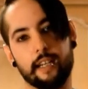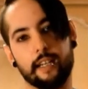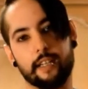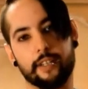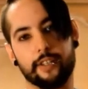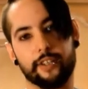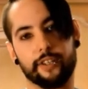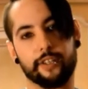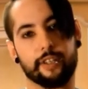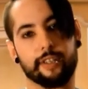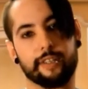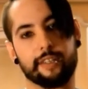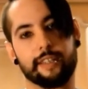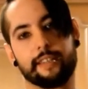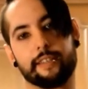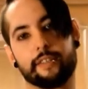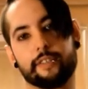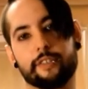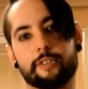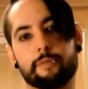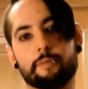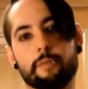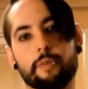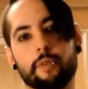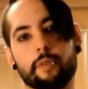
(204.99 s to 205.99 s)
you're going to let the
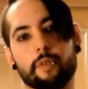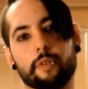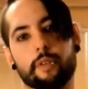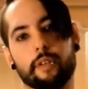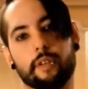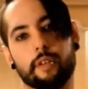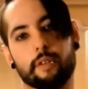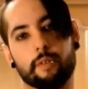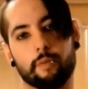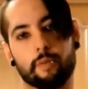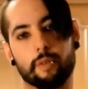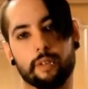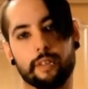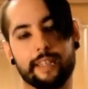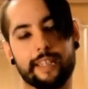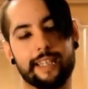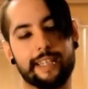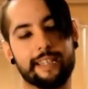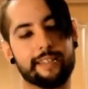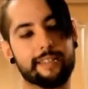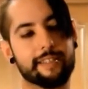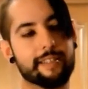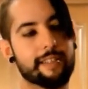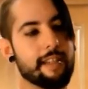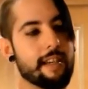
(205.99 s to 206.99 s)
smoke
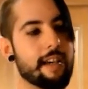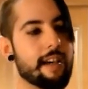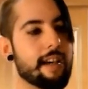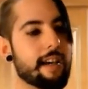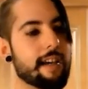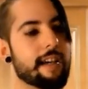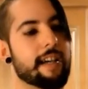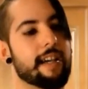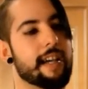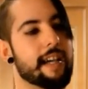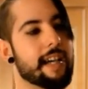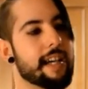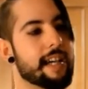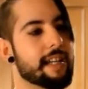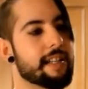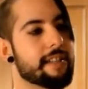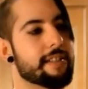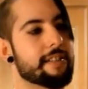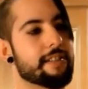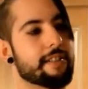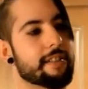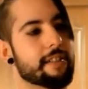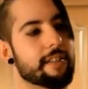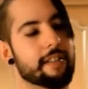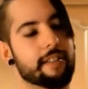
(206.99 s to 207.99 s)
release and
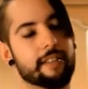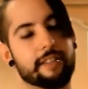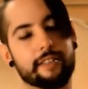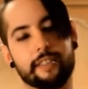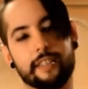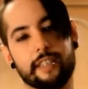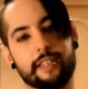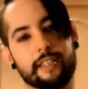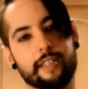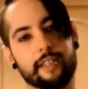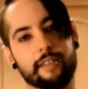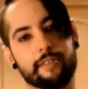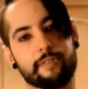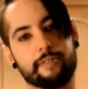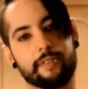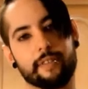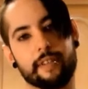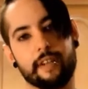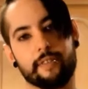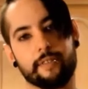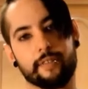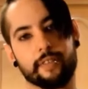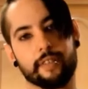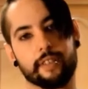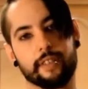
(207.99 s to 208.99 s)
you're going to sit there
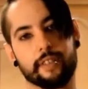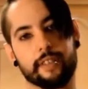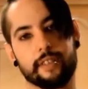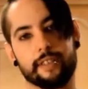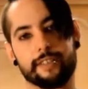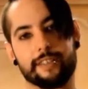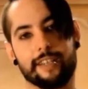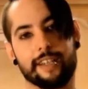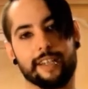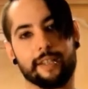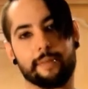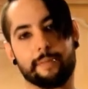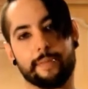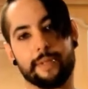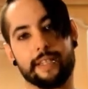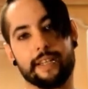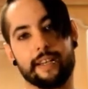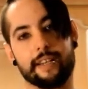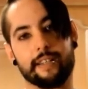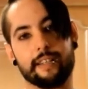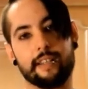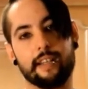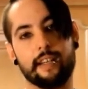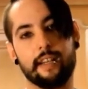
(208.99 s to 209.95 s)
forever and it's not going to be done.